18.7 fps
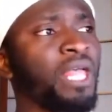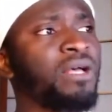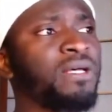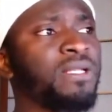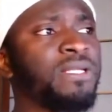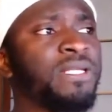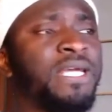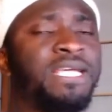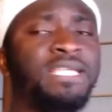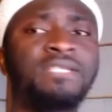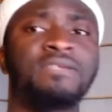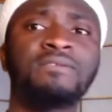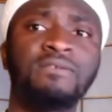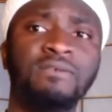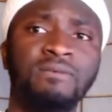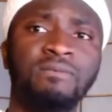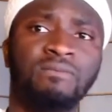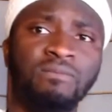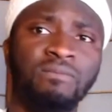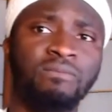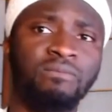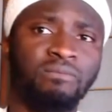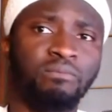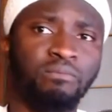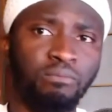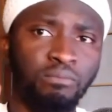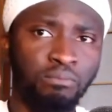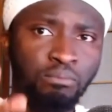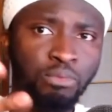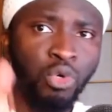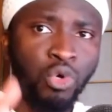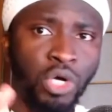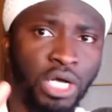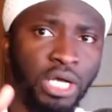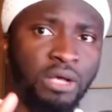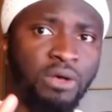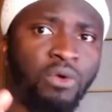this
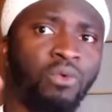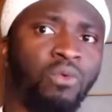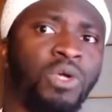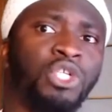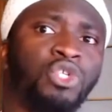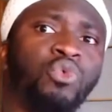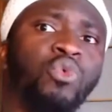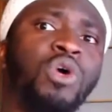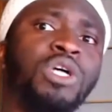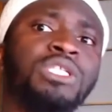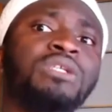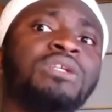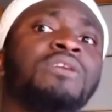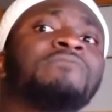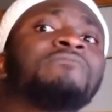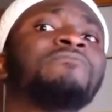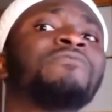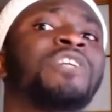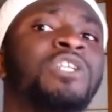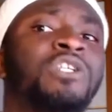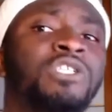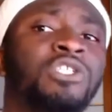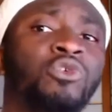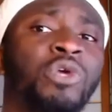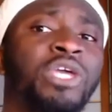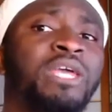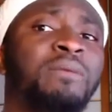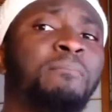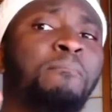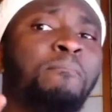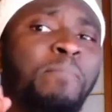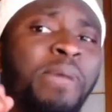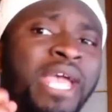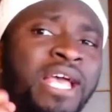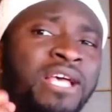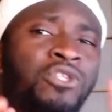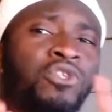book, which was revealed to him
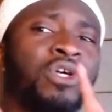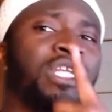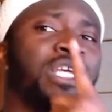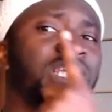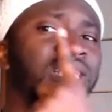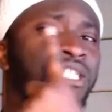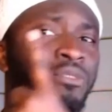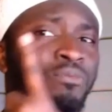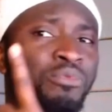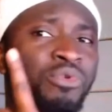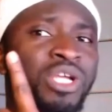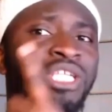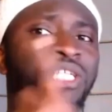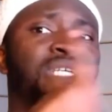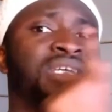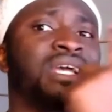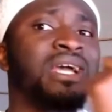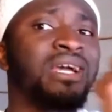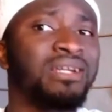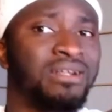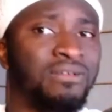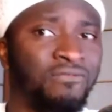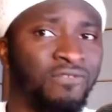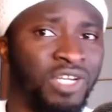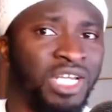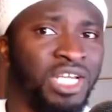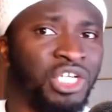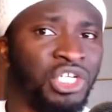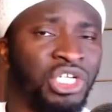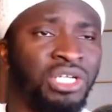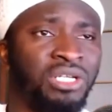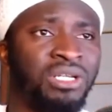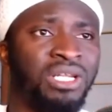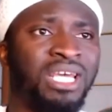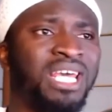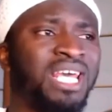based on inspiration and revelation,